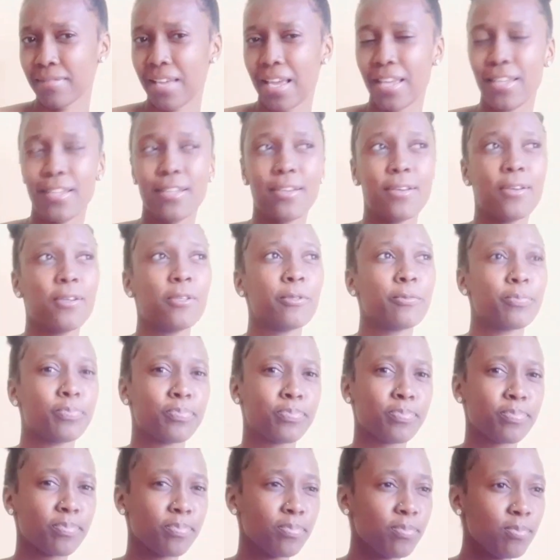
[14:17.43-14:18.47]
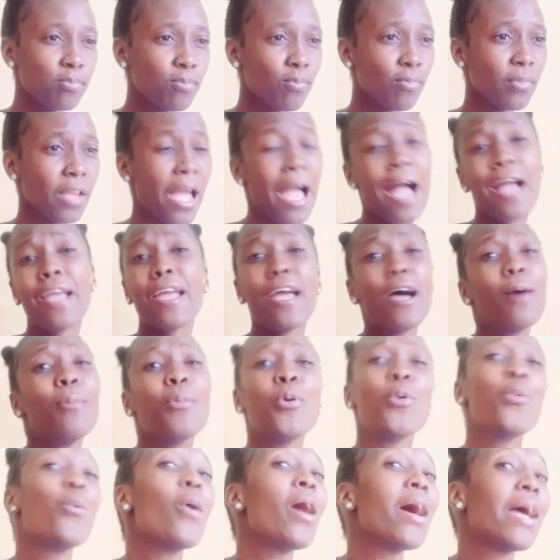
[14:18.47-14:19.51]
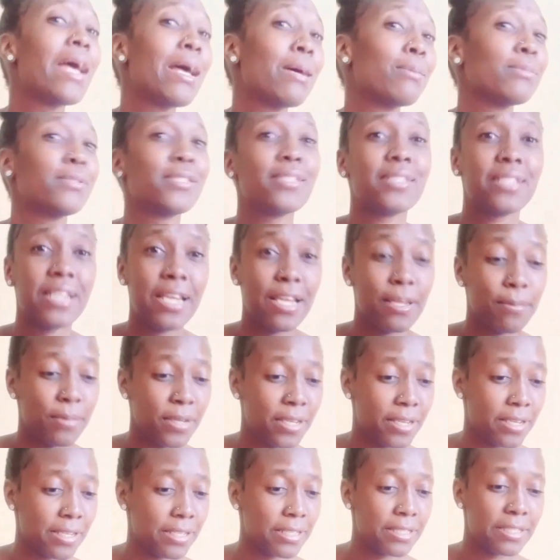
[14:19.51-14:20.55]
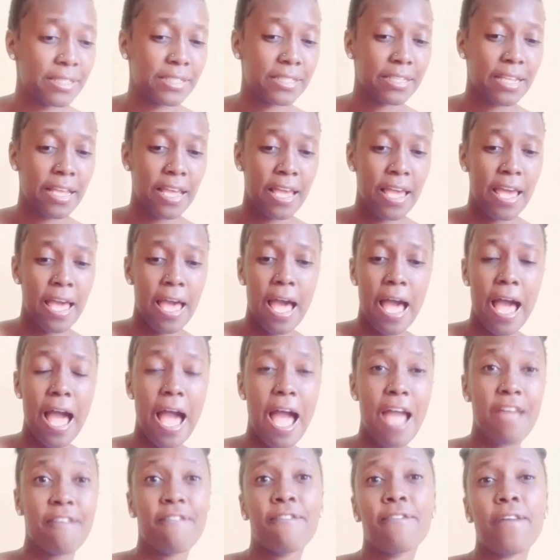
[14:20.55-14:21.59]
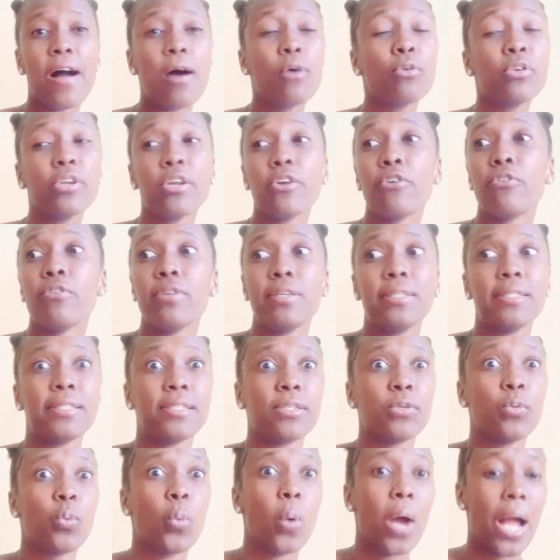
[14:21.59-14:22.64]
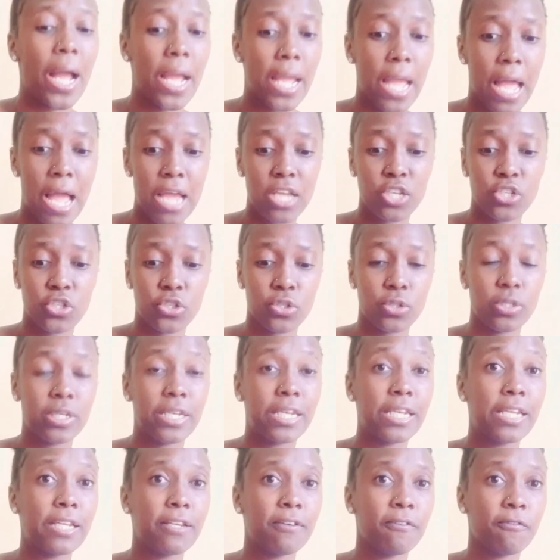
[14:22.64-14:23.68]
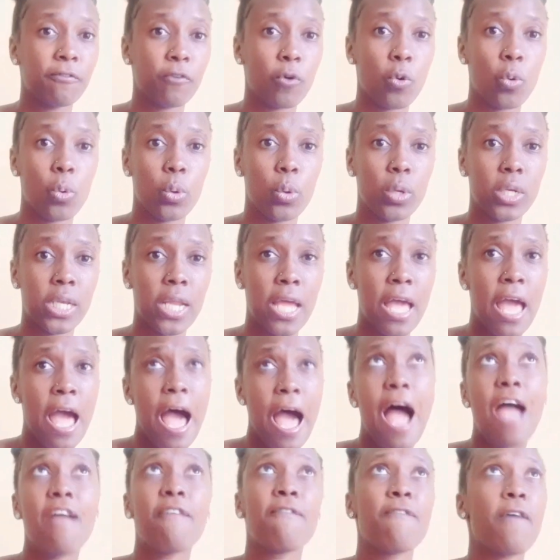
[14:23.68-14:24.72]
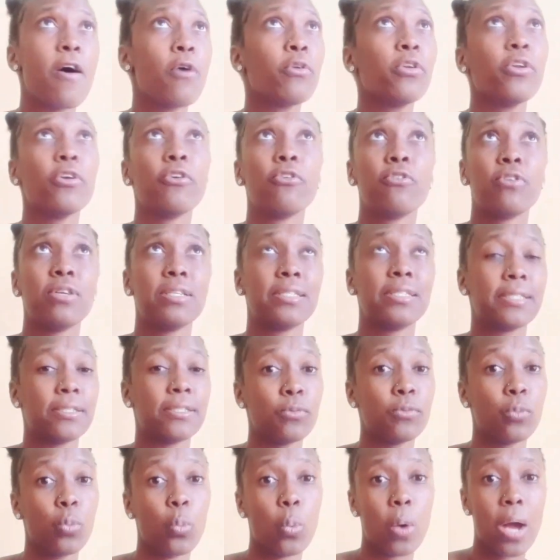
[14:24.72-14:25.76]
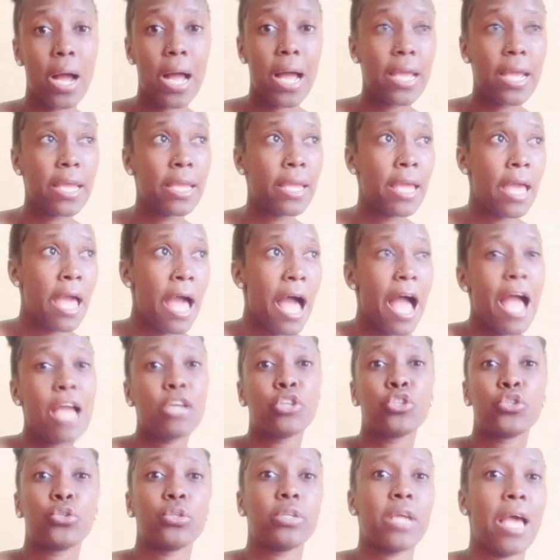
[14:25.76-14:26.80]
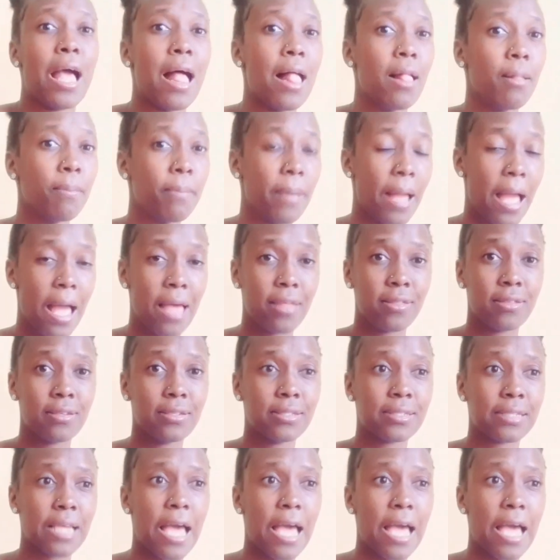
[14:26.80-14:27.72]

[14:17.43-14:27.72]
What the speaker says: You know, I am who I am today because I found a reason why I should live on. I found a reason why I should help others.